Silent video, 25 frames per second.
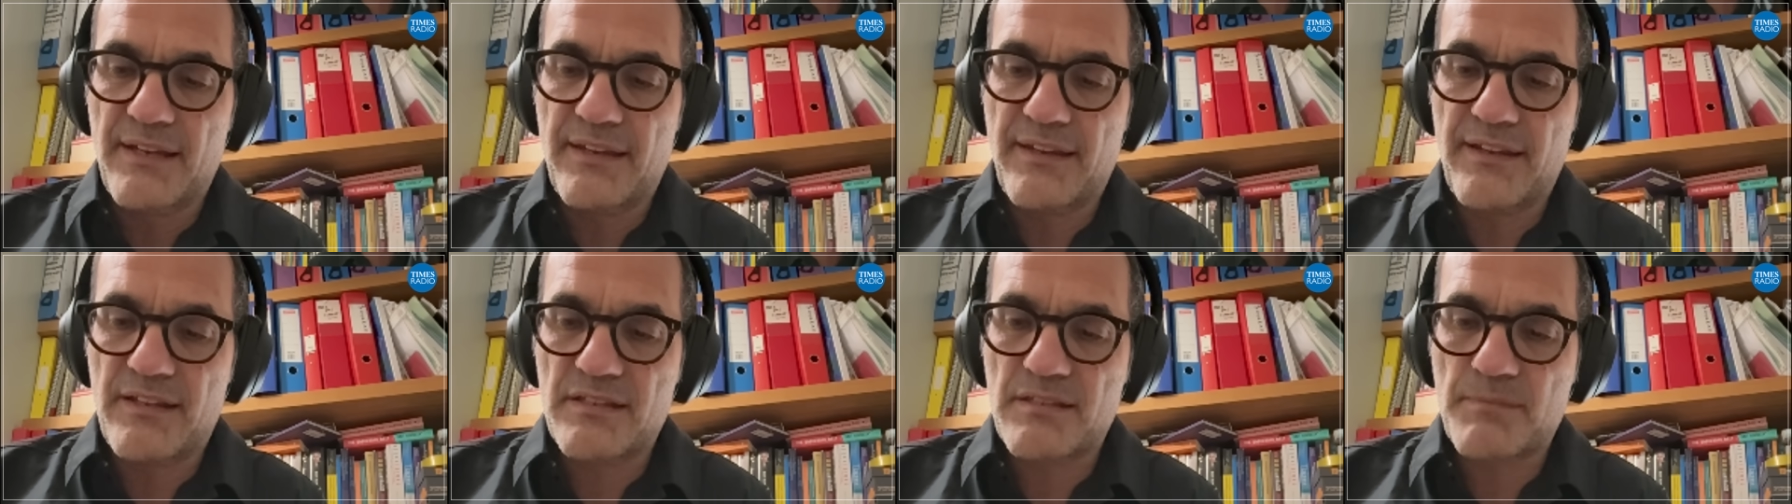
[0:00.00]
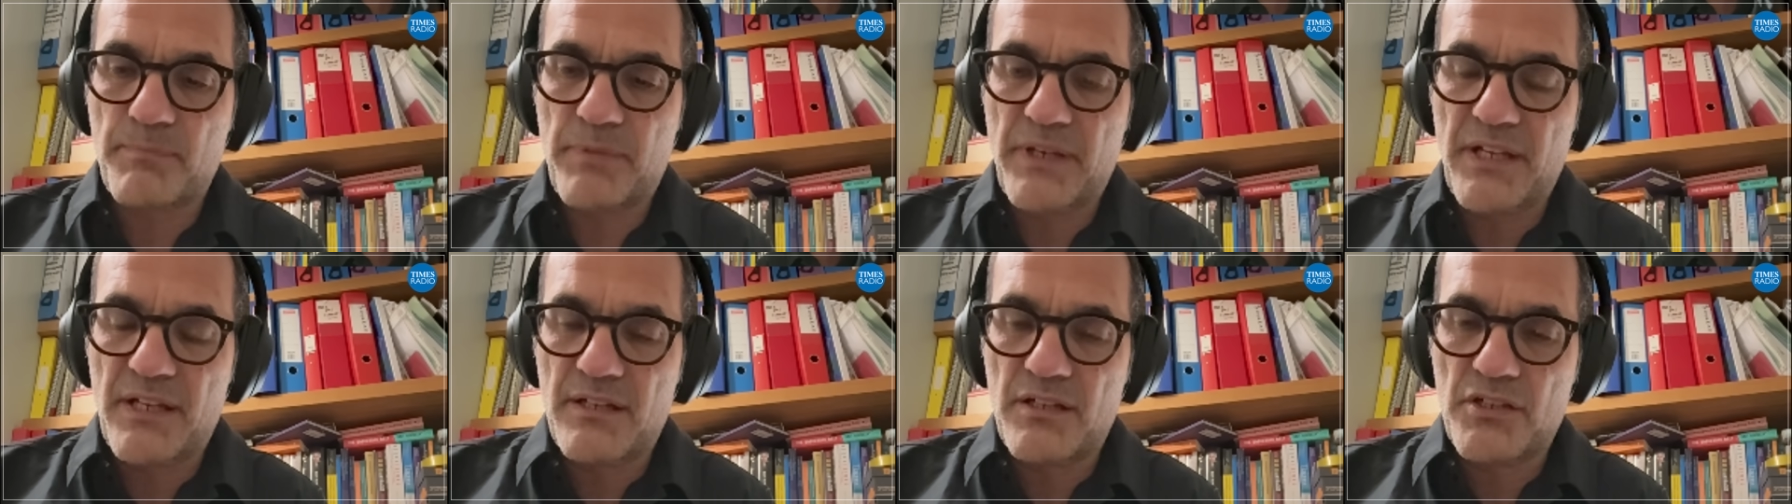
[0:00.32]
there's
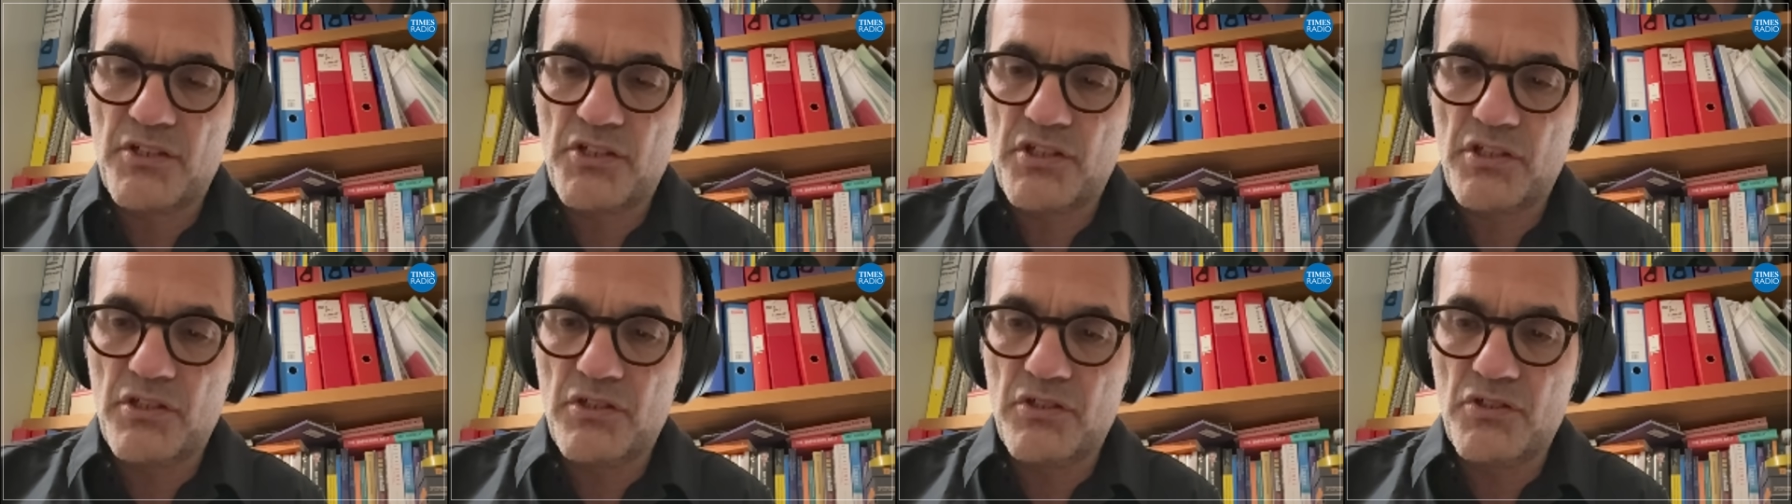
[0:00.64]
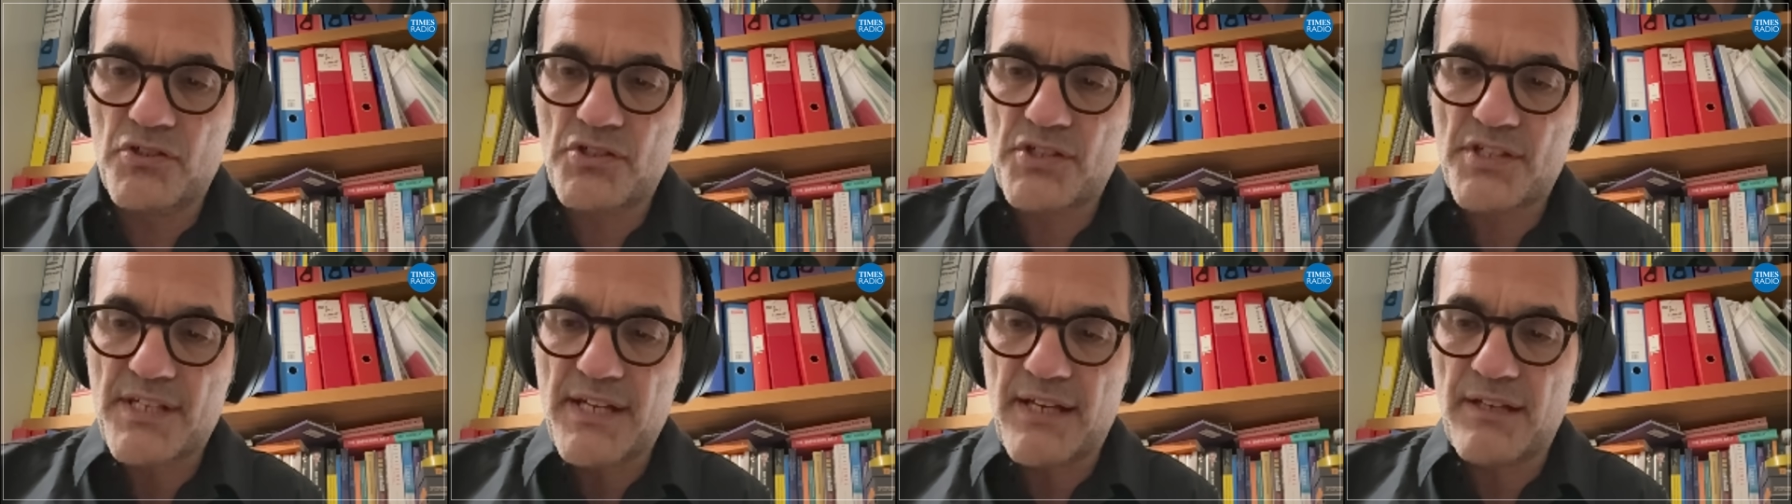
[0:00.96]
been a
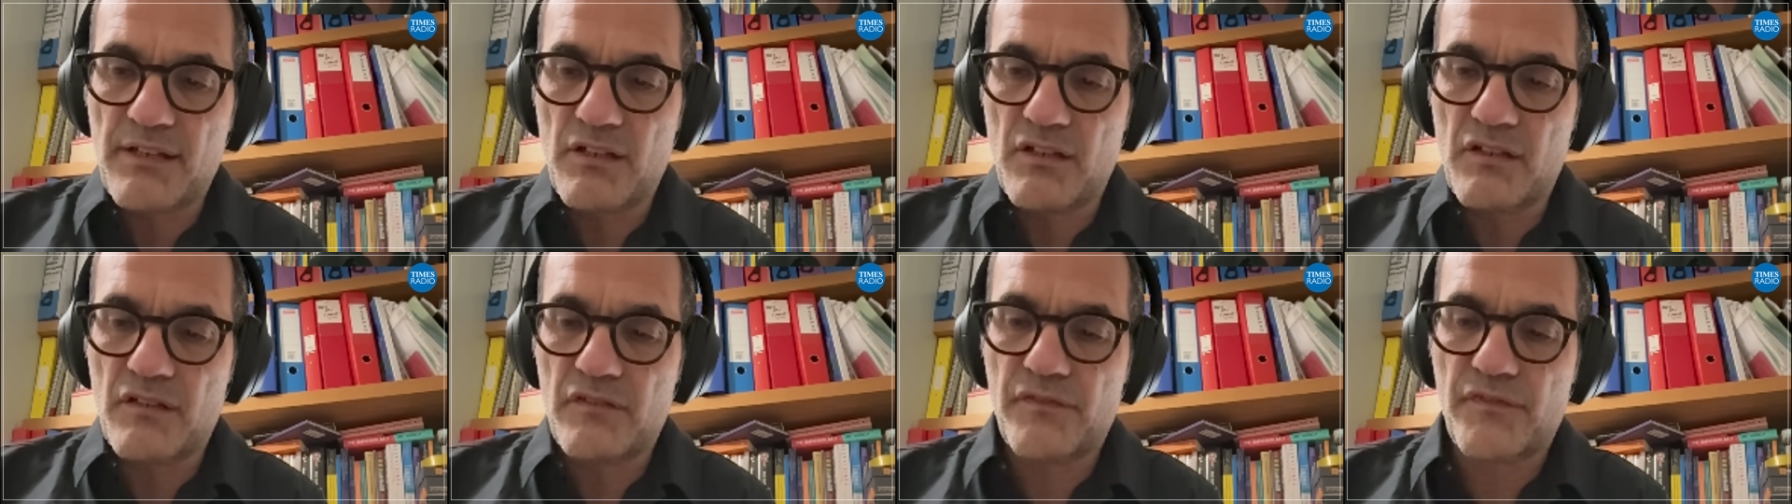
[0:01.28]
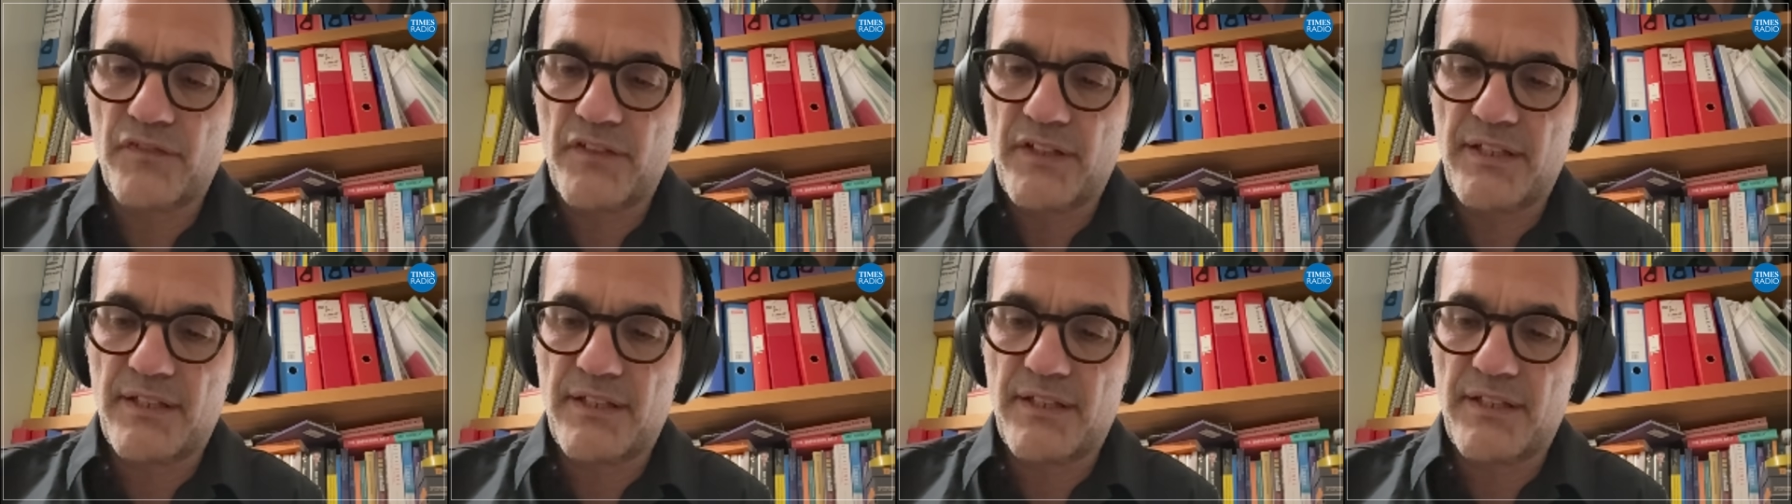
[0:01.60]
huge sell-off